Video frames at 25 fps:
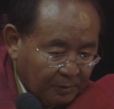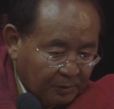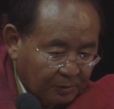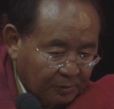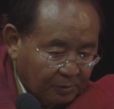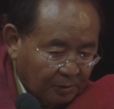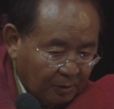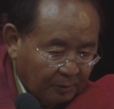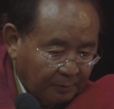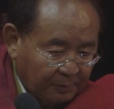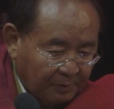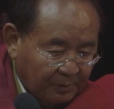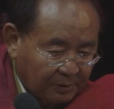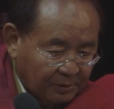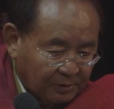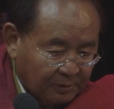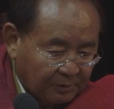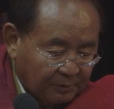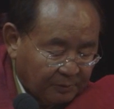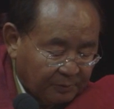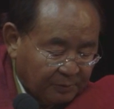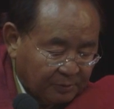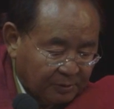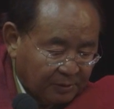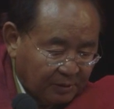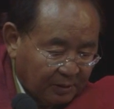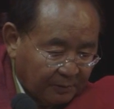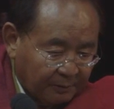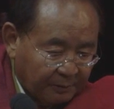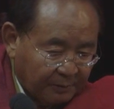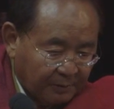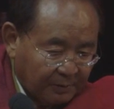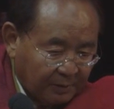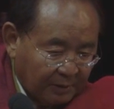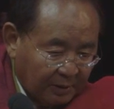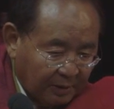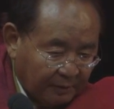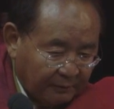Trouble is, if you
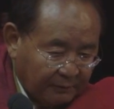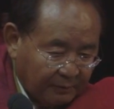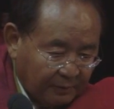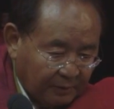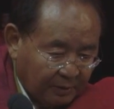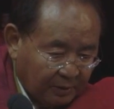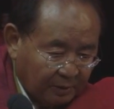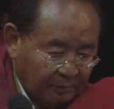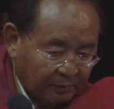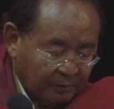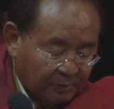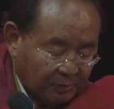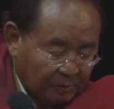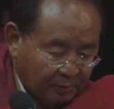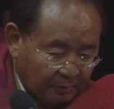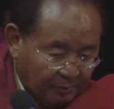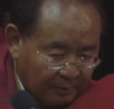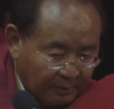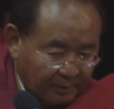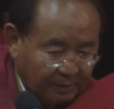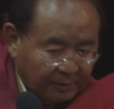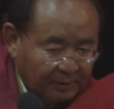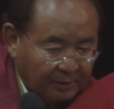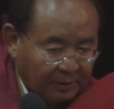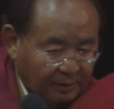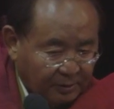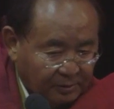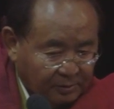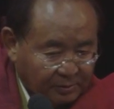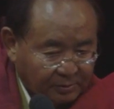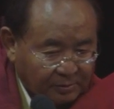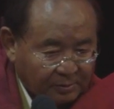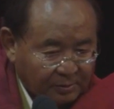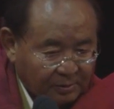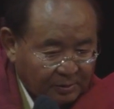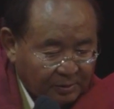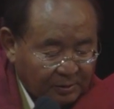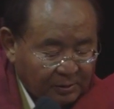separate every day with your
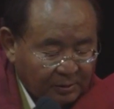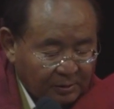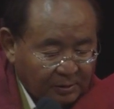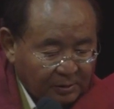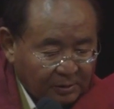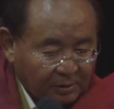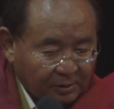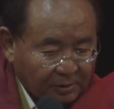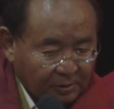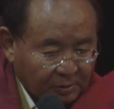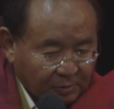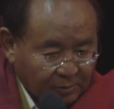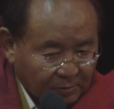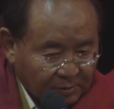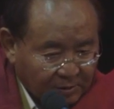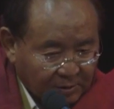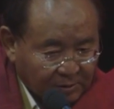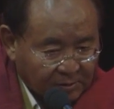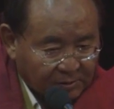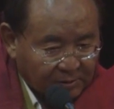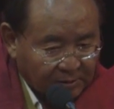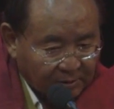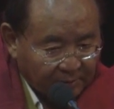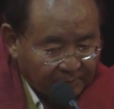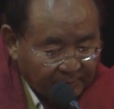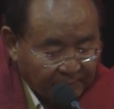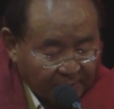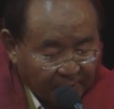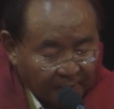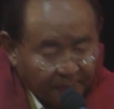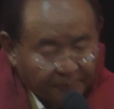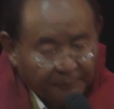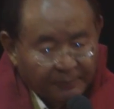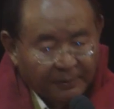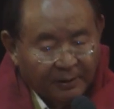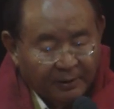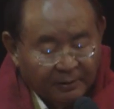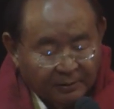meditation, you just even when I
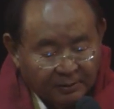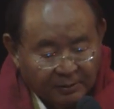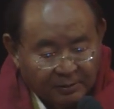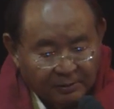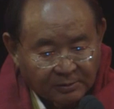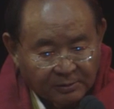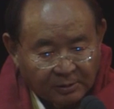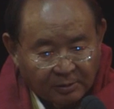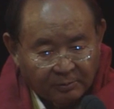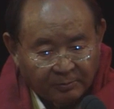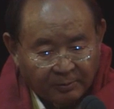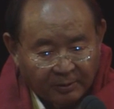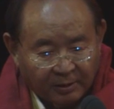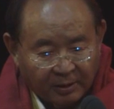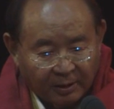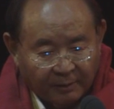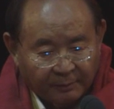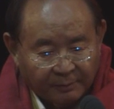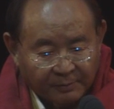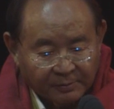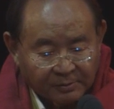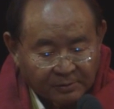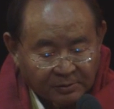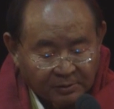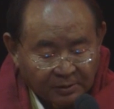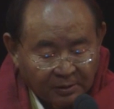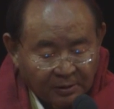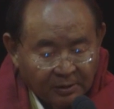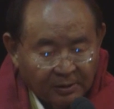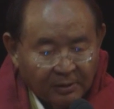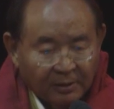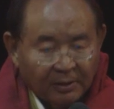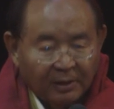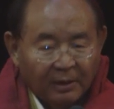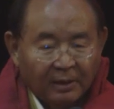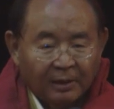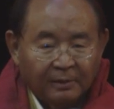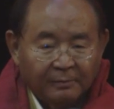practice, then what happens?
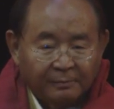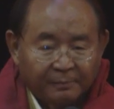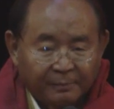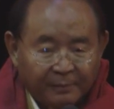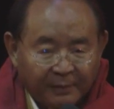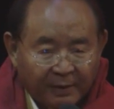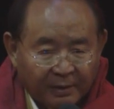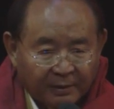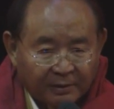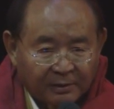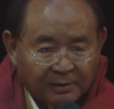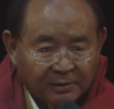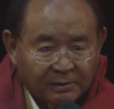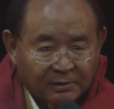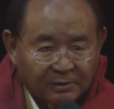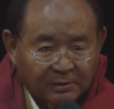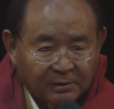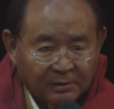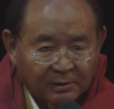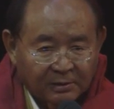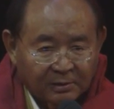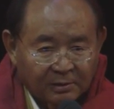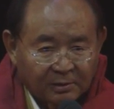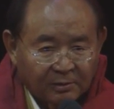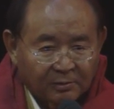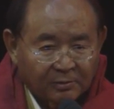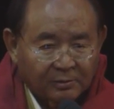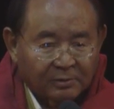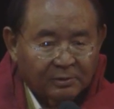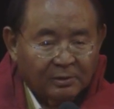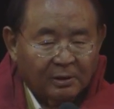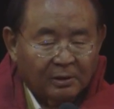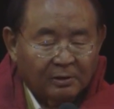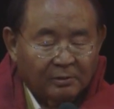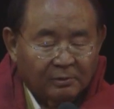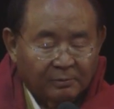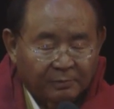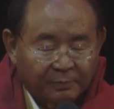I'm practicing, you
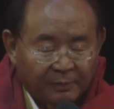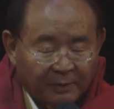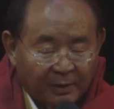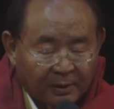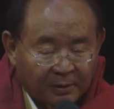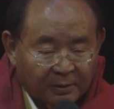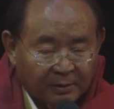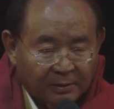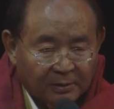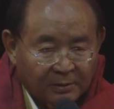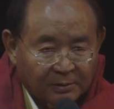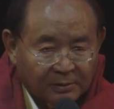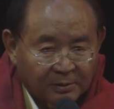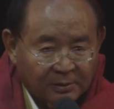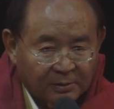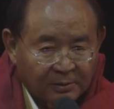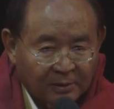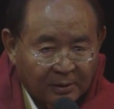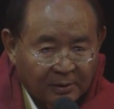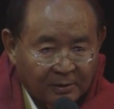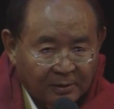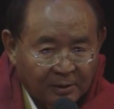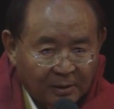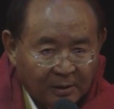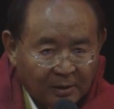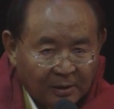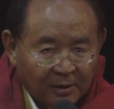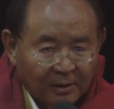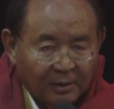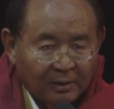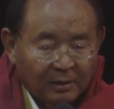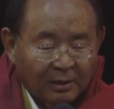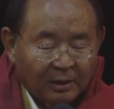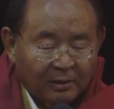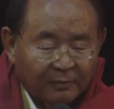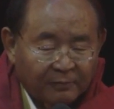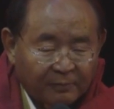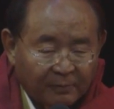start to practice, and then,
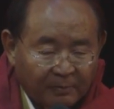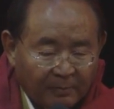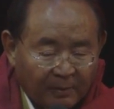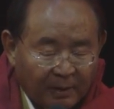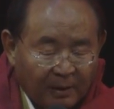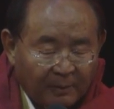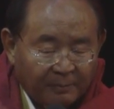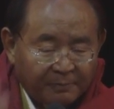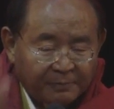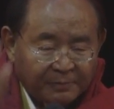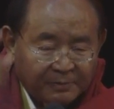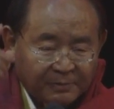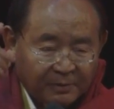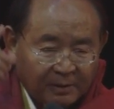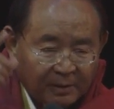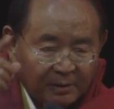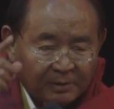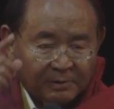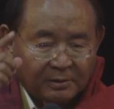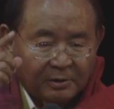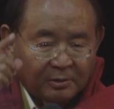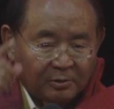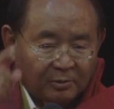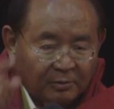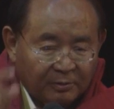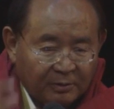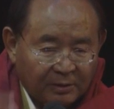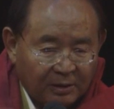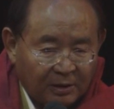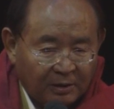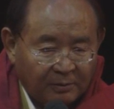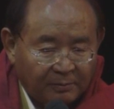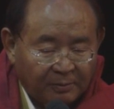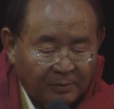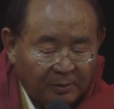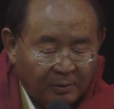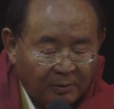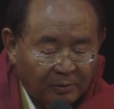like from upstairs, your
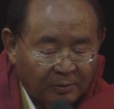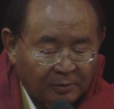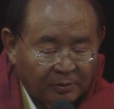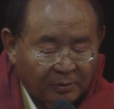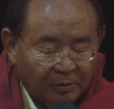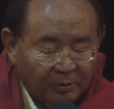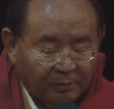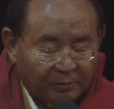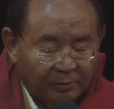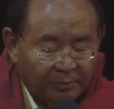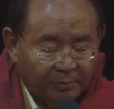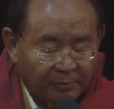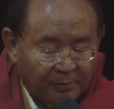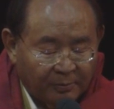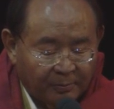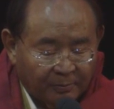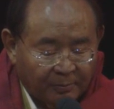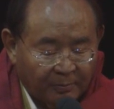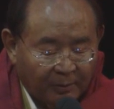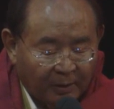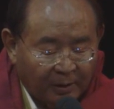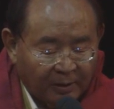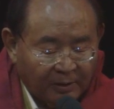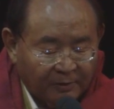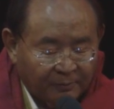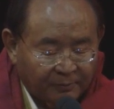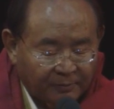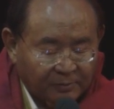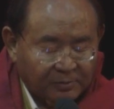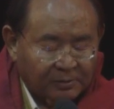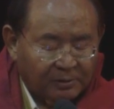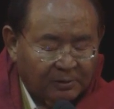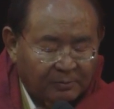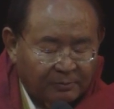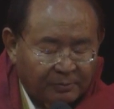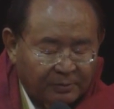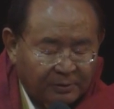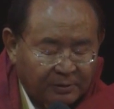neighbor or your wife or
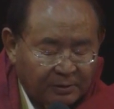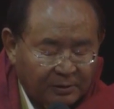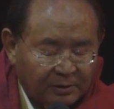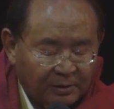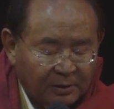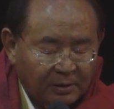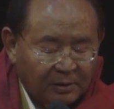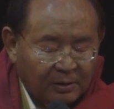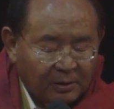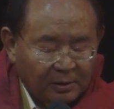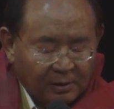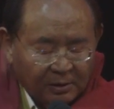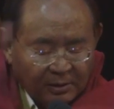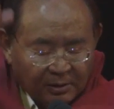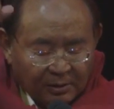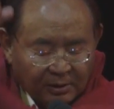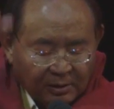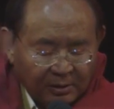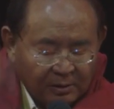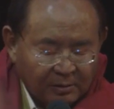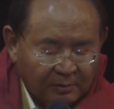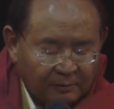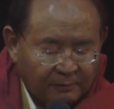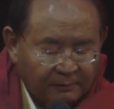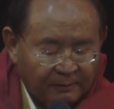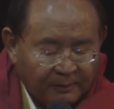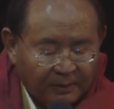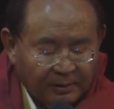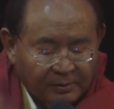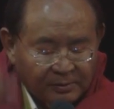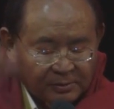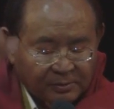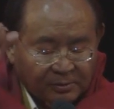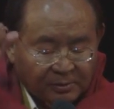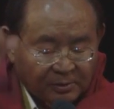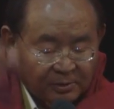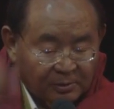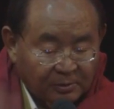somebody you know,
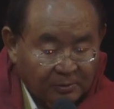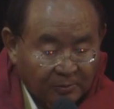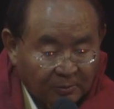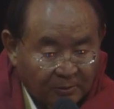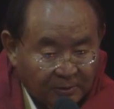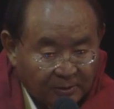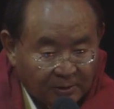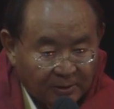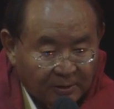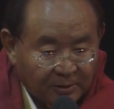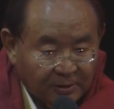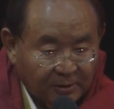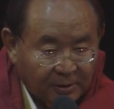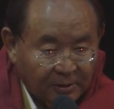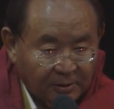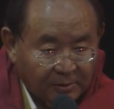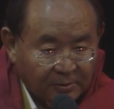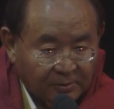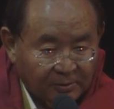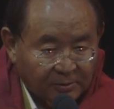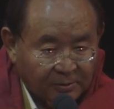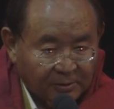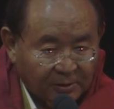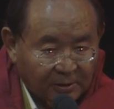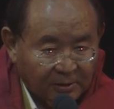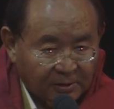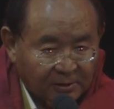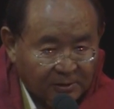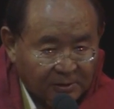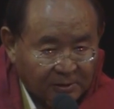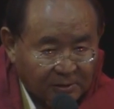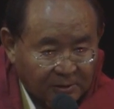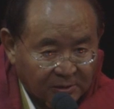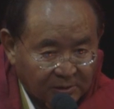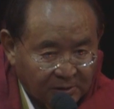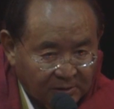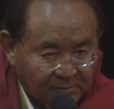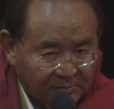flushes the toilet, and you can
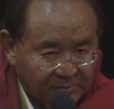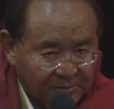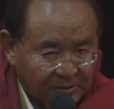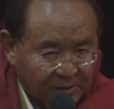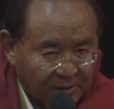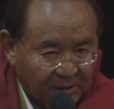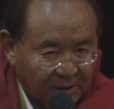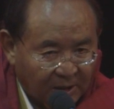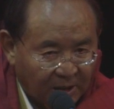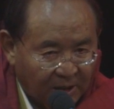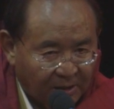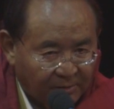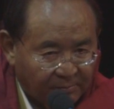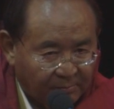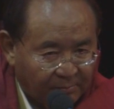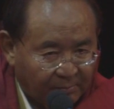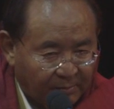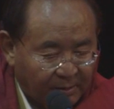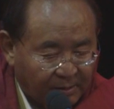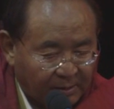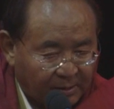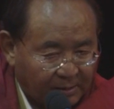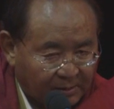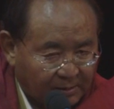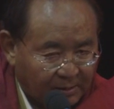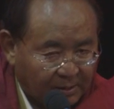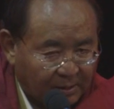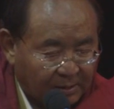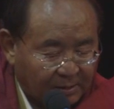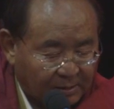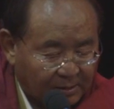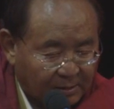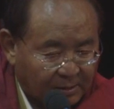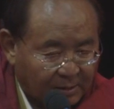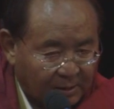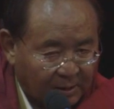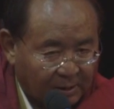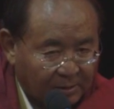scream saying, I'm
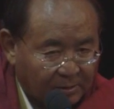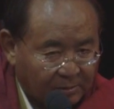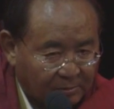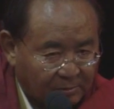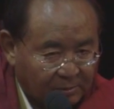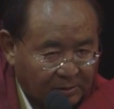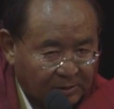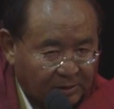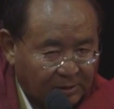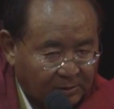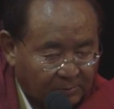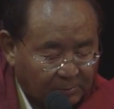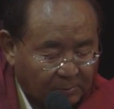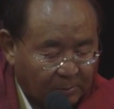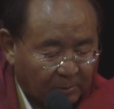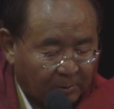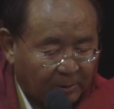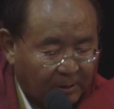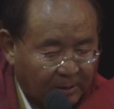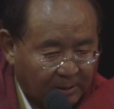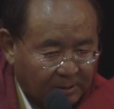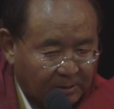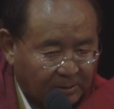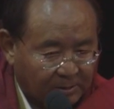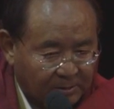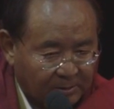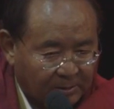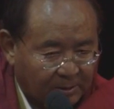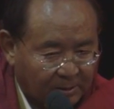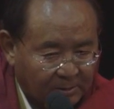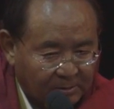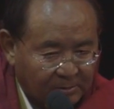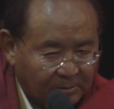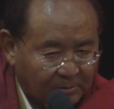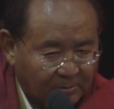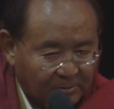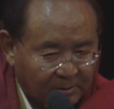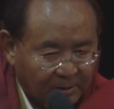meditating, can you keep quiet? And
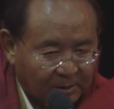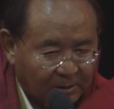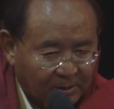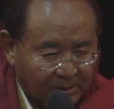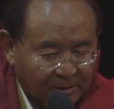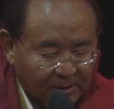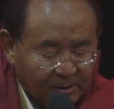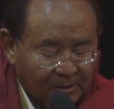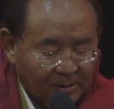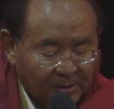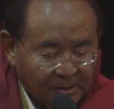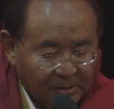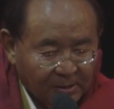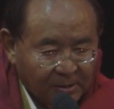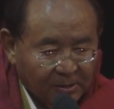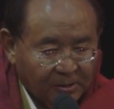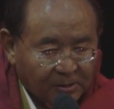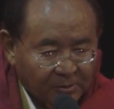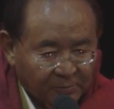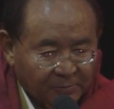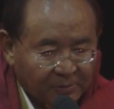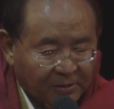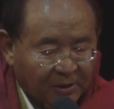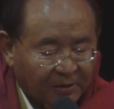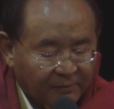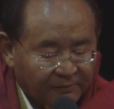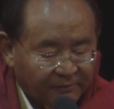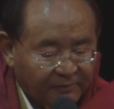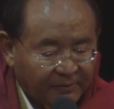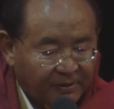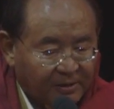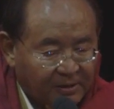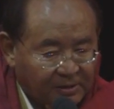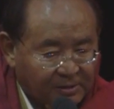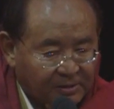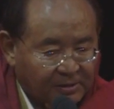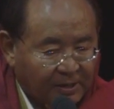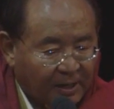then, you know, like, you become
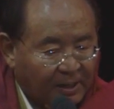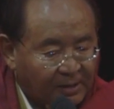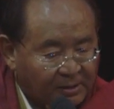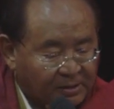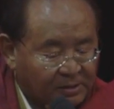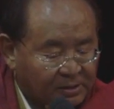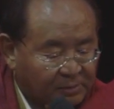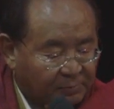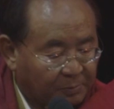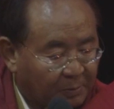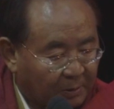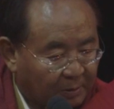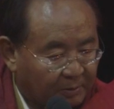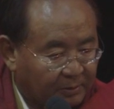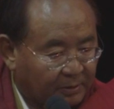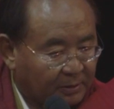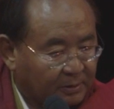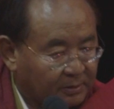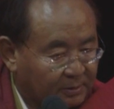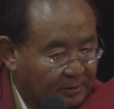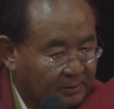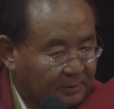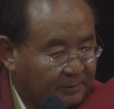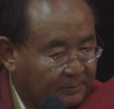very tense about it.